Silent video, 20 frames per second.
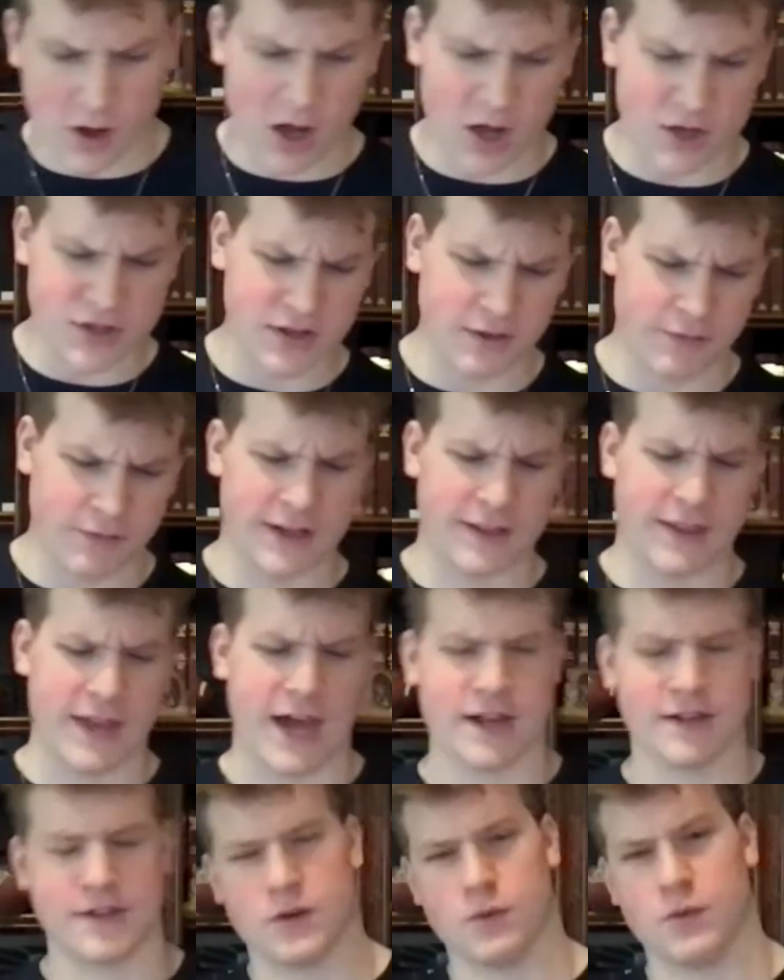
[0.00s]
stuff like
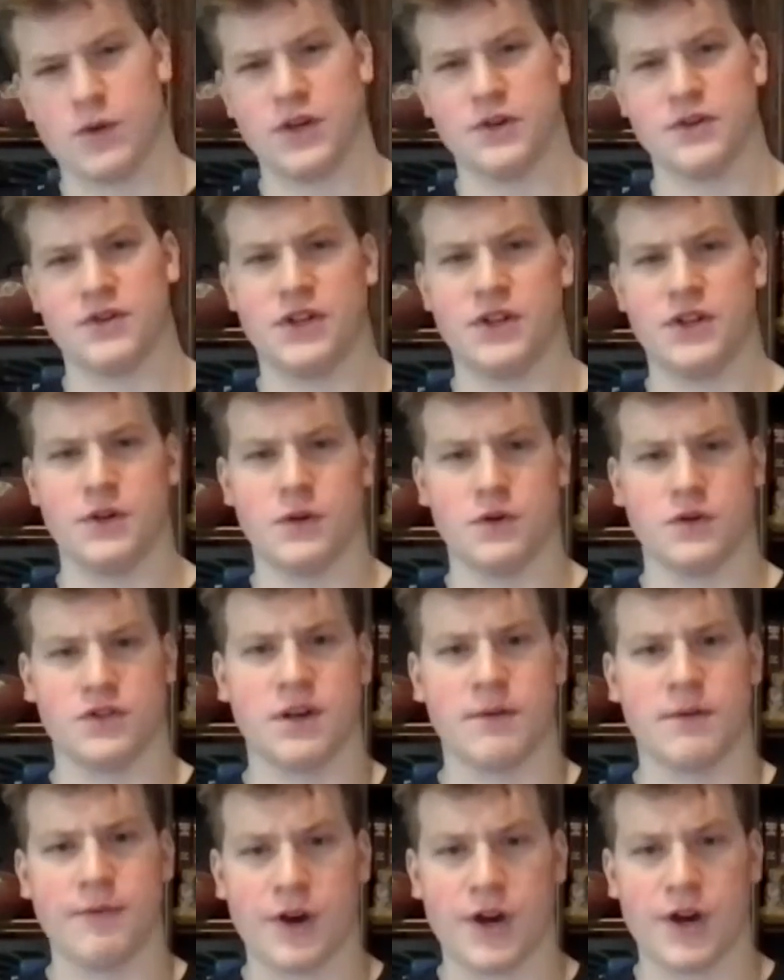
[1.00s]
that. So we usually do
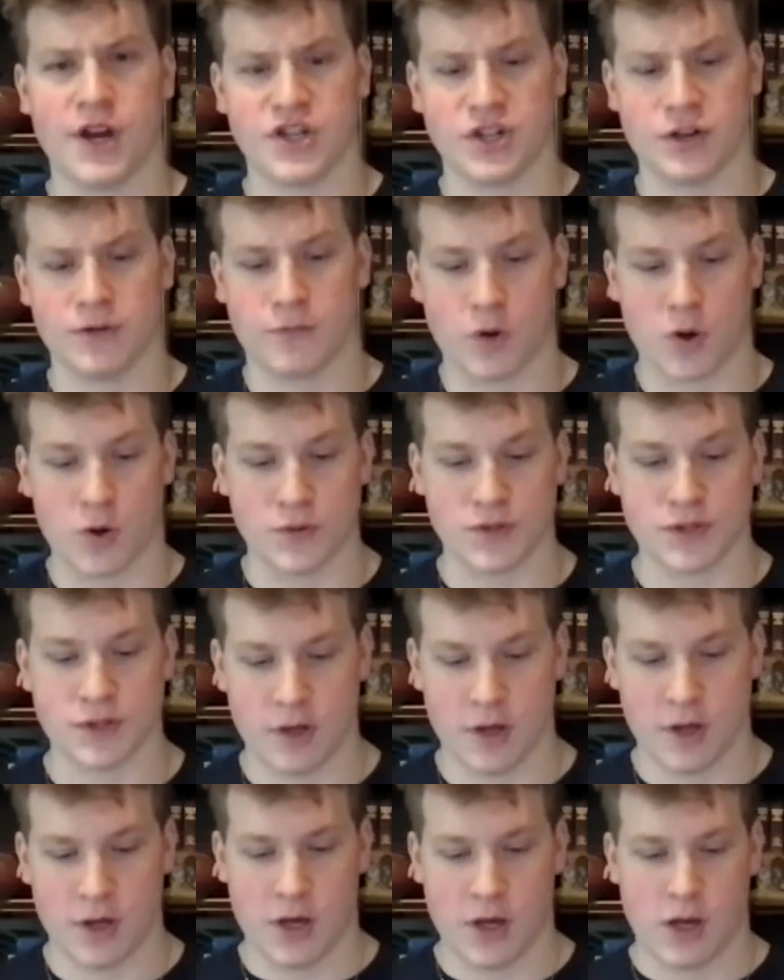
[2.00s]
some variation of rows,
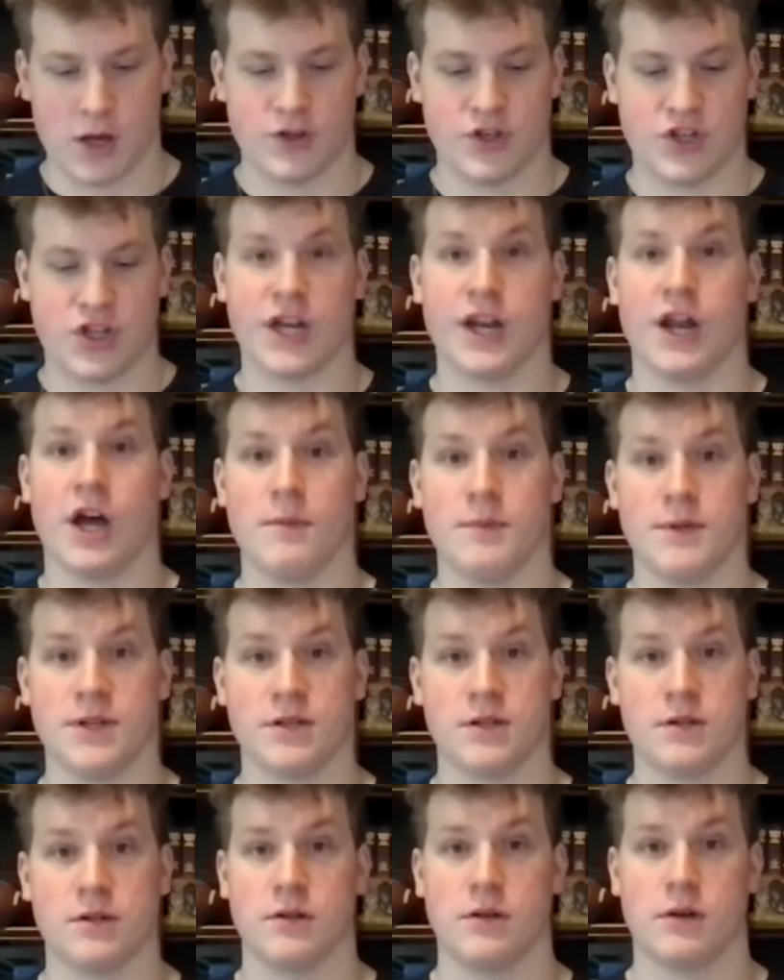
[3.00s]
chin
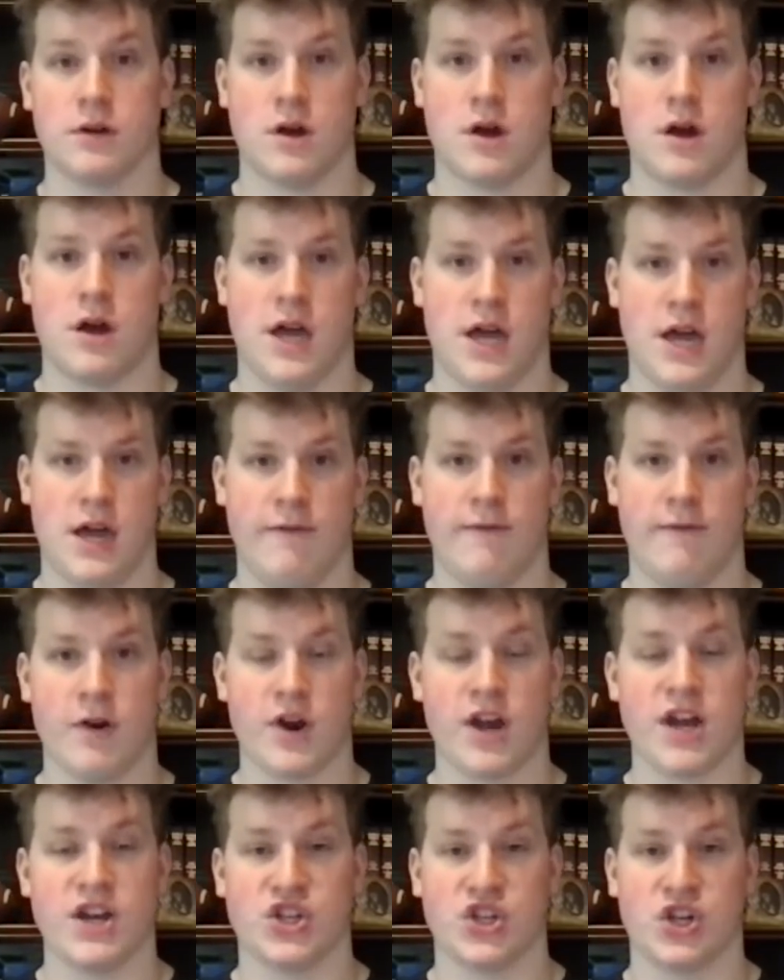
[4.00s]
ups, a
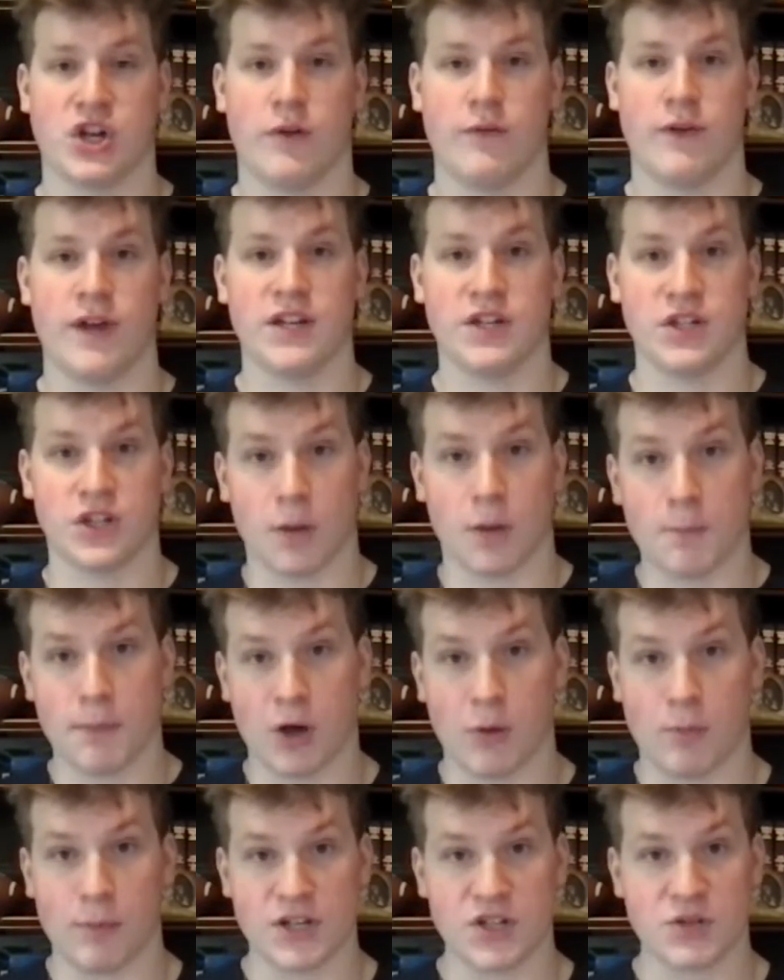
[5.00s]
variation of a
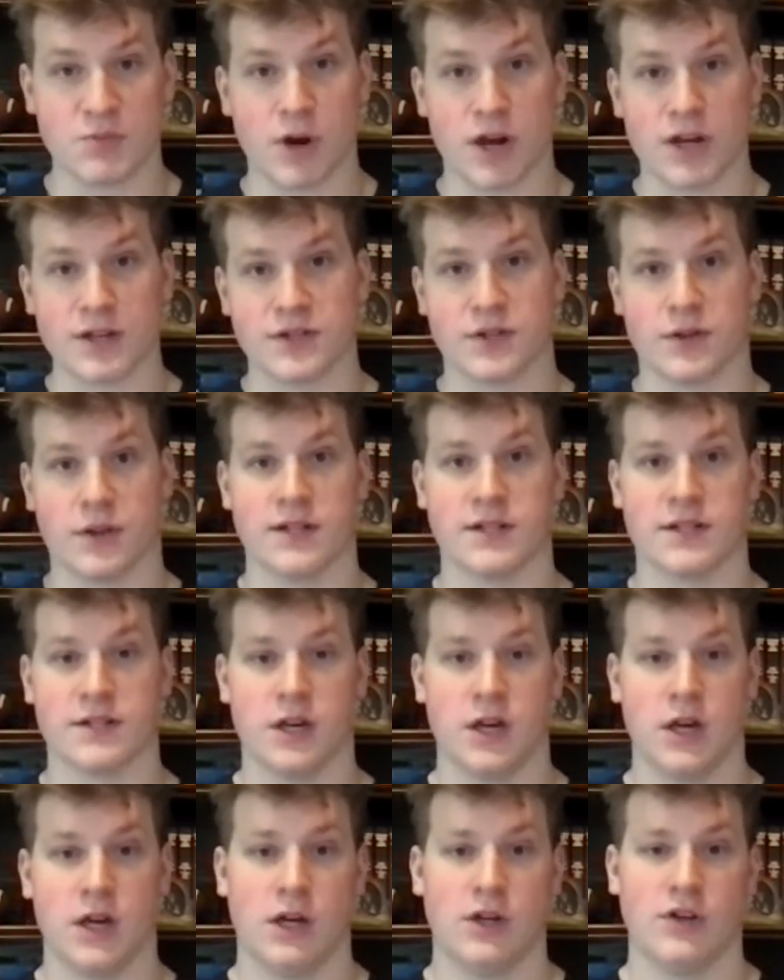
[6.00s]
dumbbell bench press. So that's
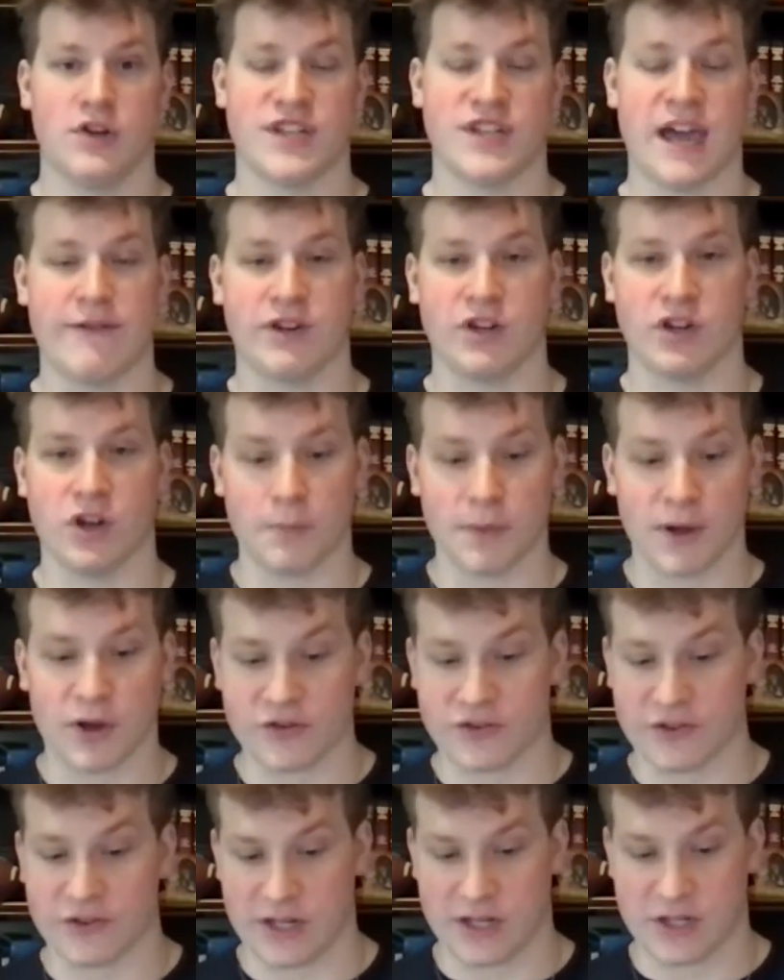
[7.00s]
just having
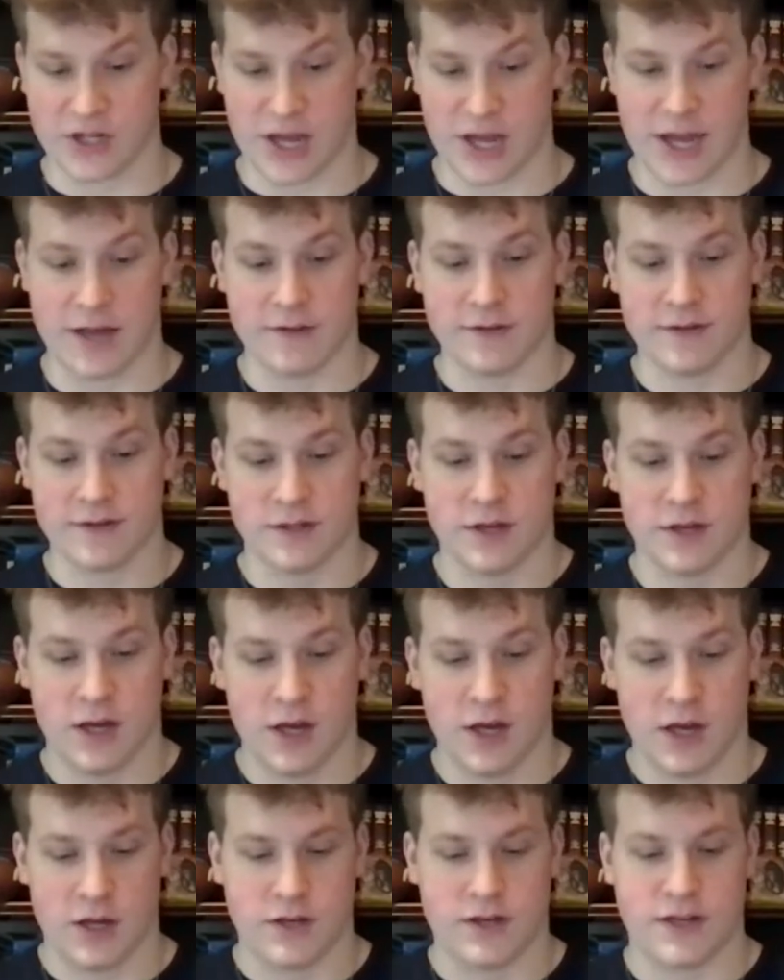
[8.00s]
dumbbells in each hands,
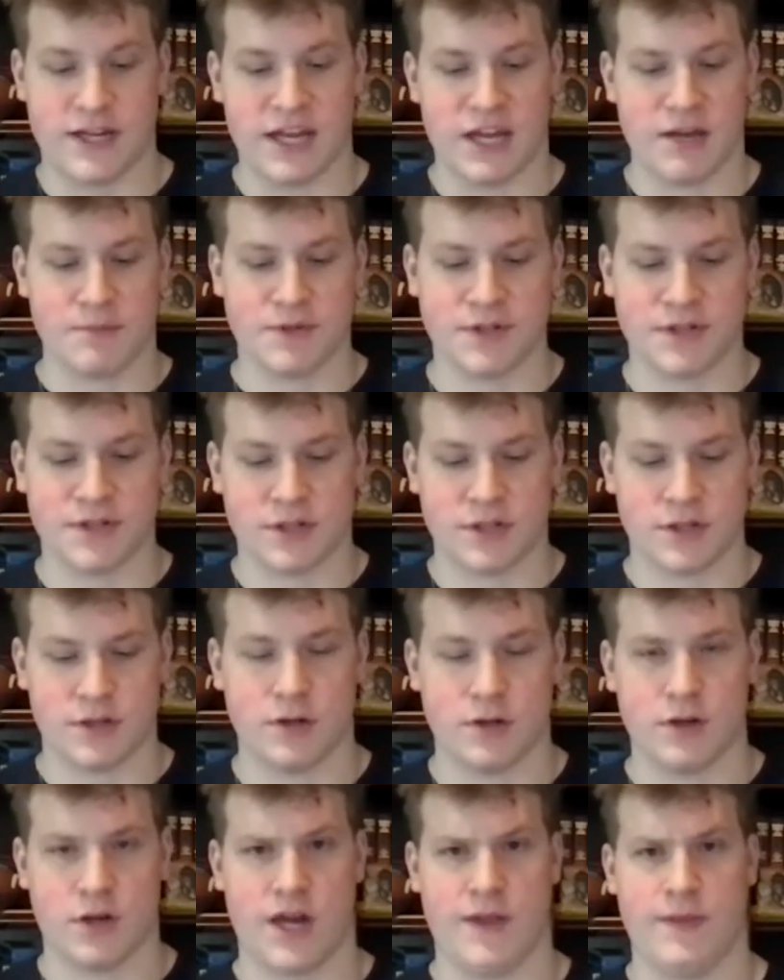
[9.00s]
dips.
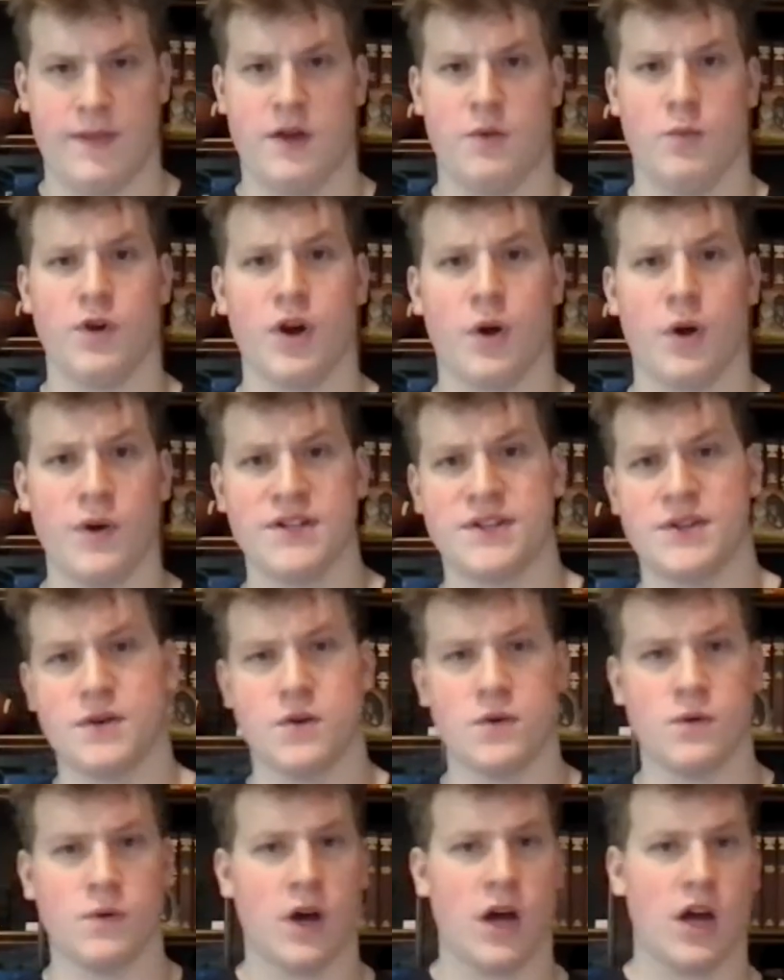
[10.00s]
And then we always
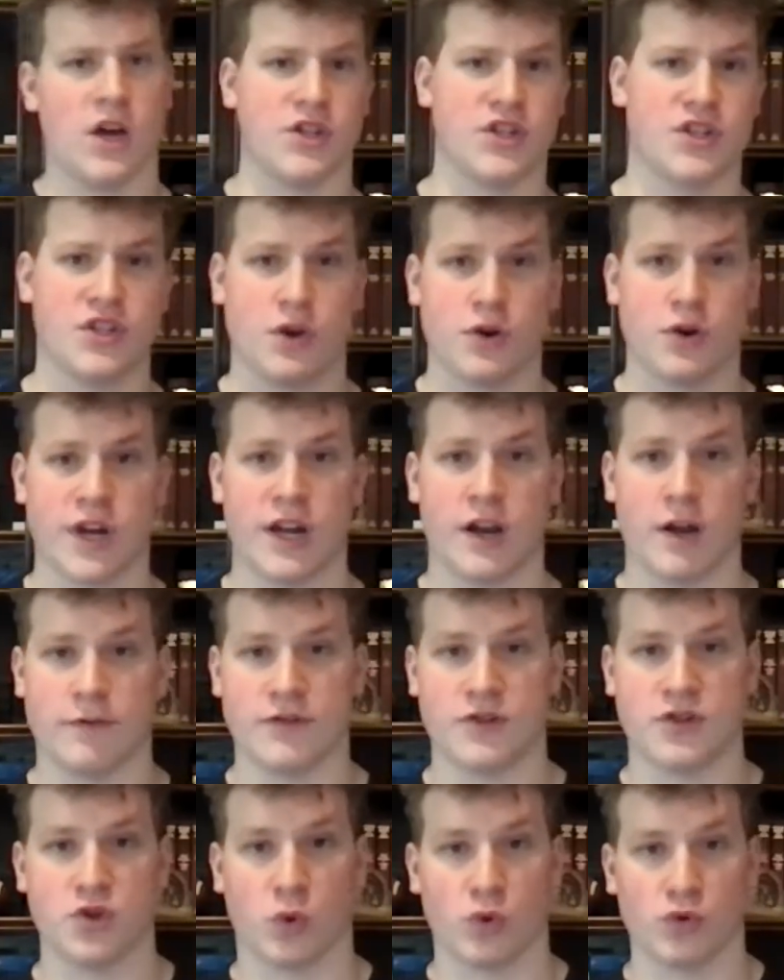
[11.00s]
do a circuit of
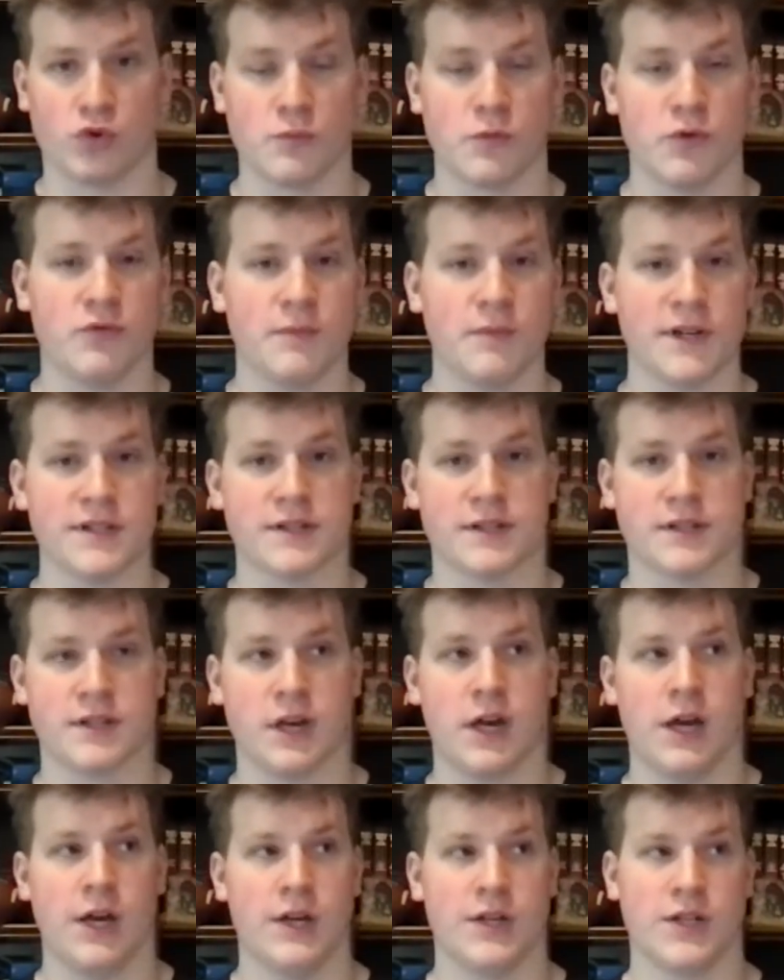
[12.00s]
shoulder movements.
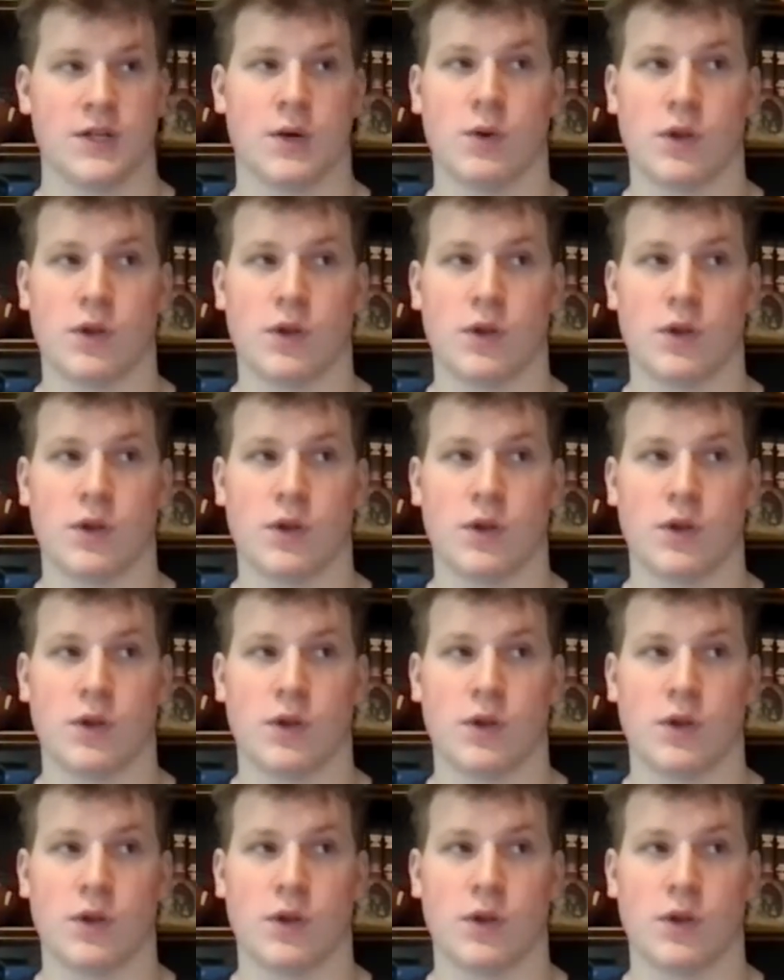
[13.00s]
So a